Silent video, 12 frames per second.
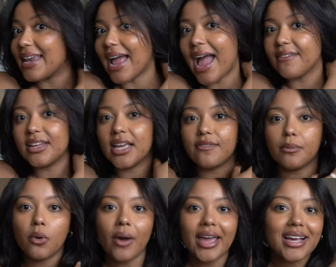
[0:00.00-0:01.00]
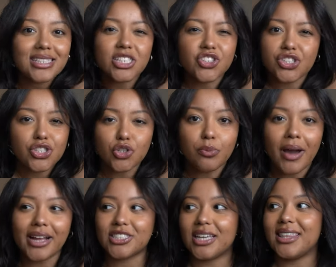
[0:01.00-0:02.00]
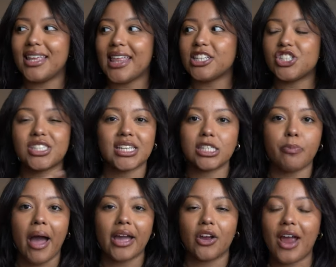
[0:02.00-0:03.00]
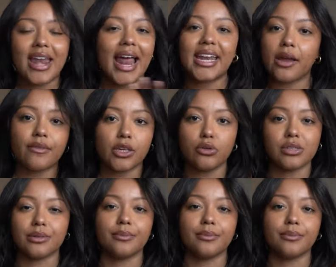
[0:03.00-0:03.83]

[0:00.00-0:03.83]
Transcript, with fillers: and I have to give them away because it's just too much and then they just expire and I never use